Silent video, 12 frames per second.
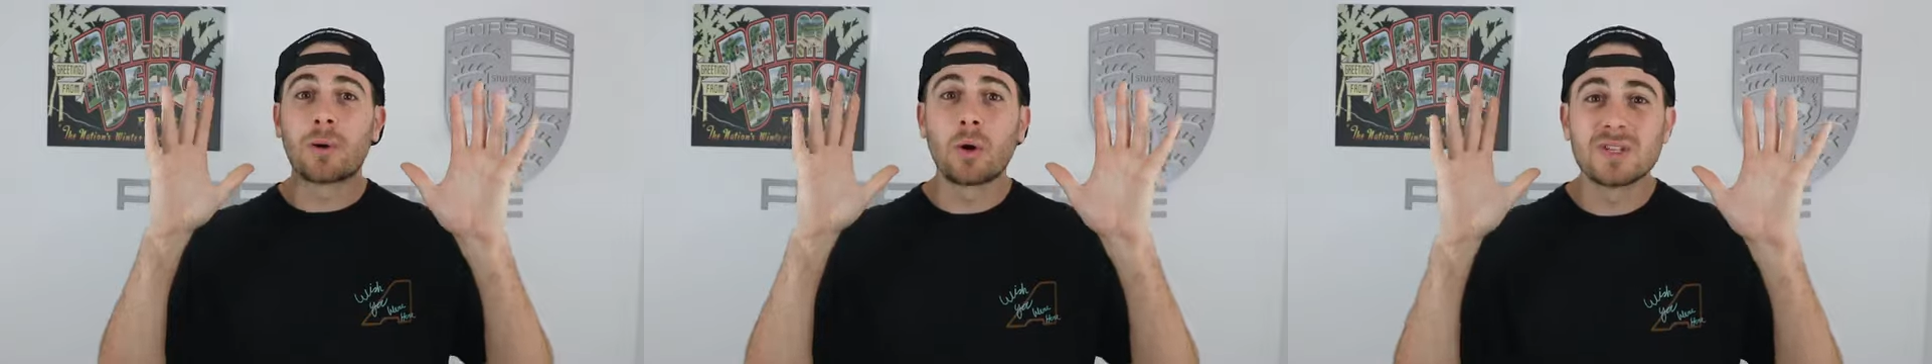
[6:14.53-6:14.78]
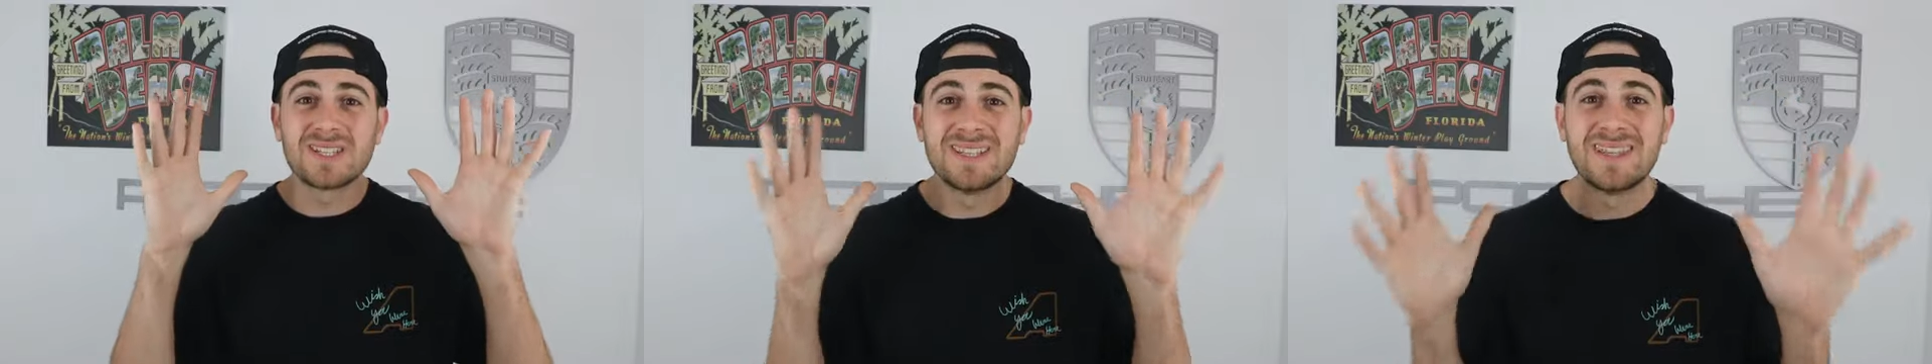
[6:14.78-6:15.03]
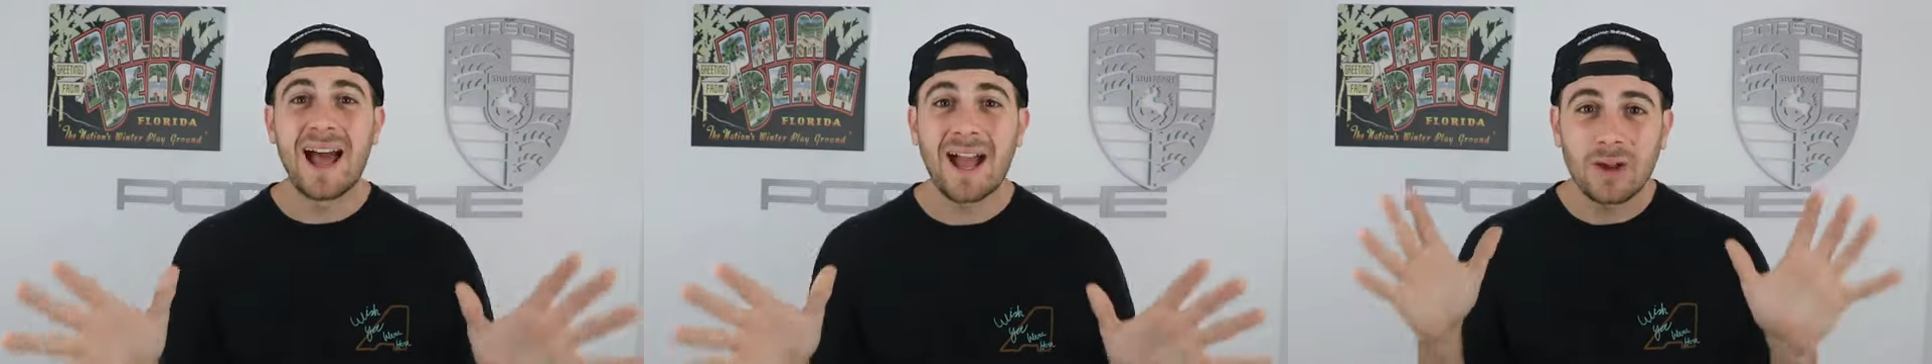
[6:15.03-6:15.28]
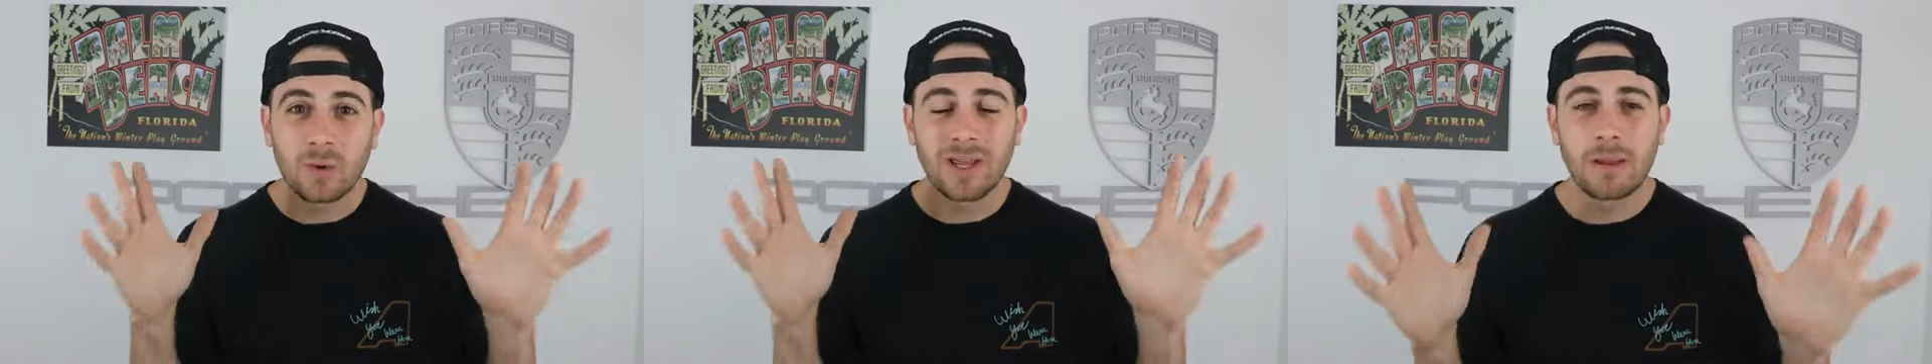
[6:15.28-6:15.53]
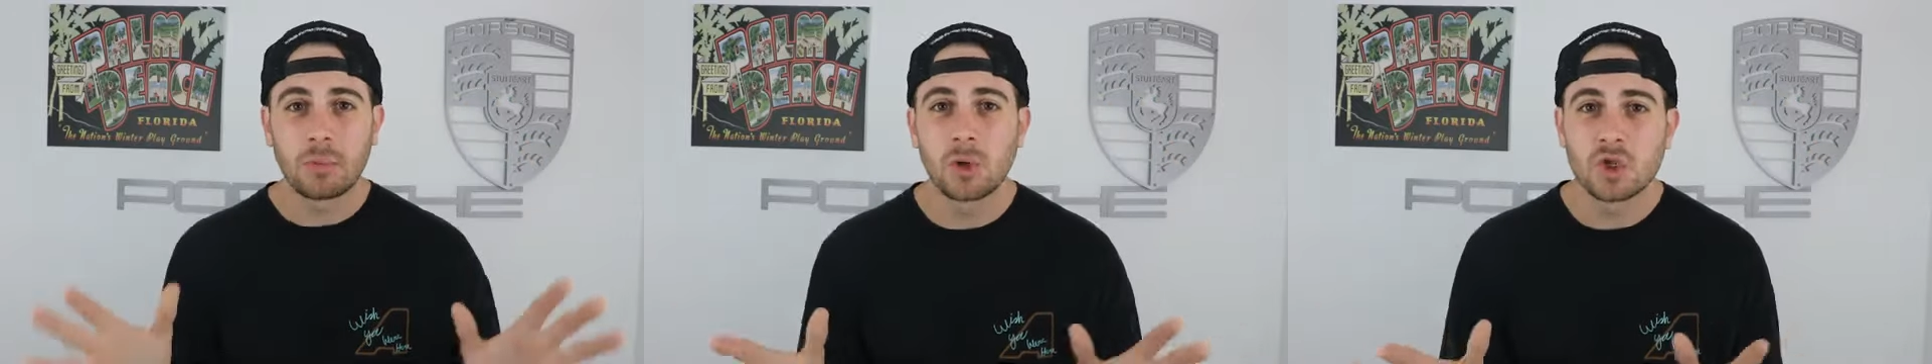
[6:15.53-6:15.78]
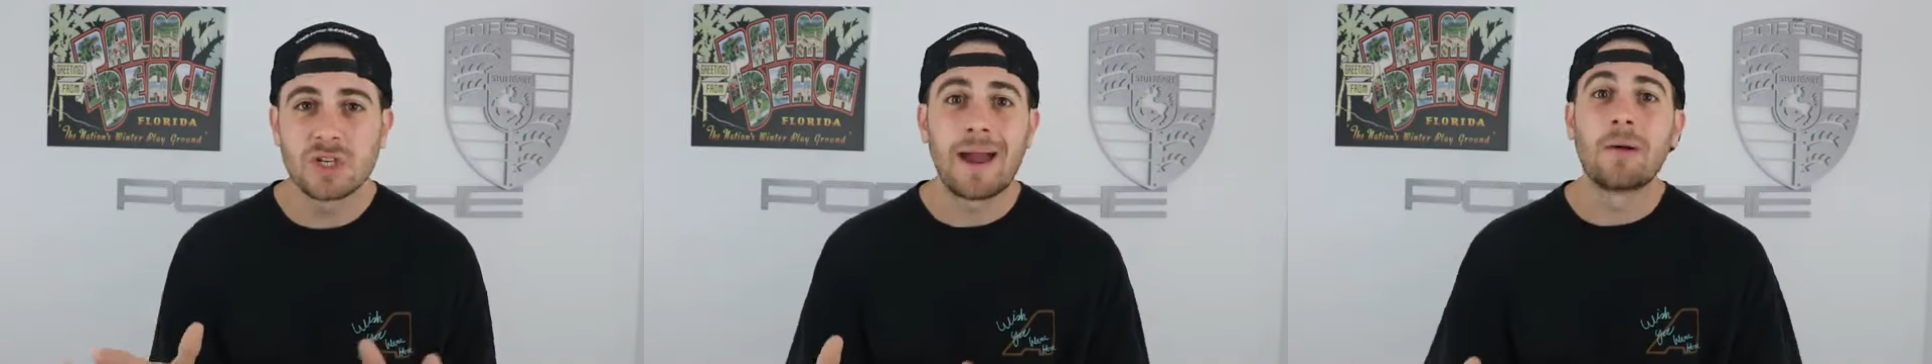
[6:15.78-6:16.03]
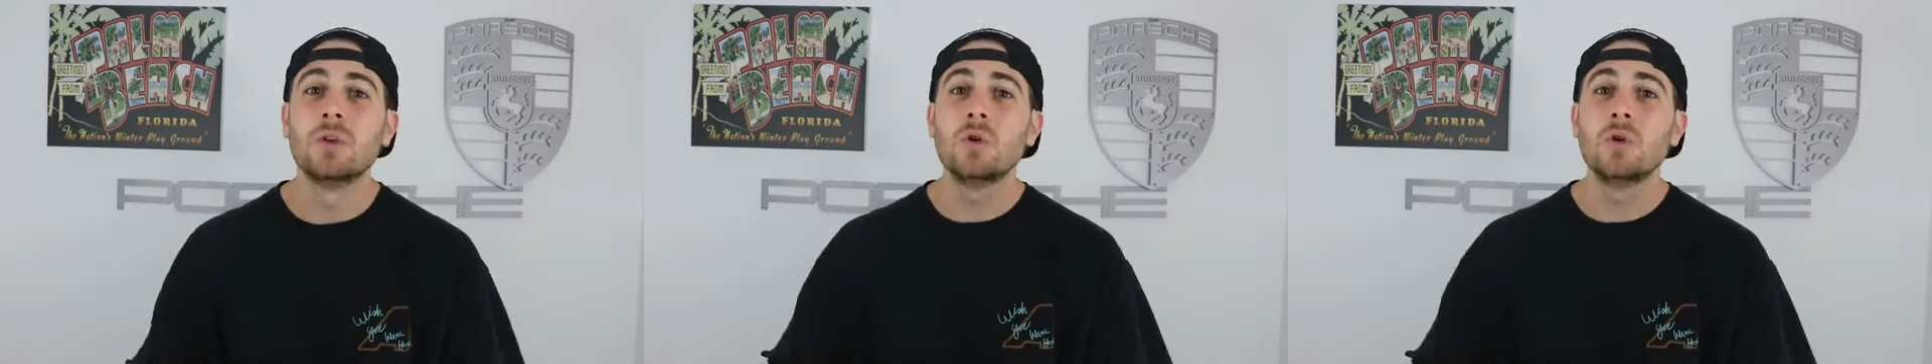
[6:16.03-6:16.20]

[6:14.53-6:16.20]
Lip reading: post's not going to get pushed out.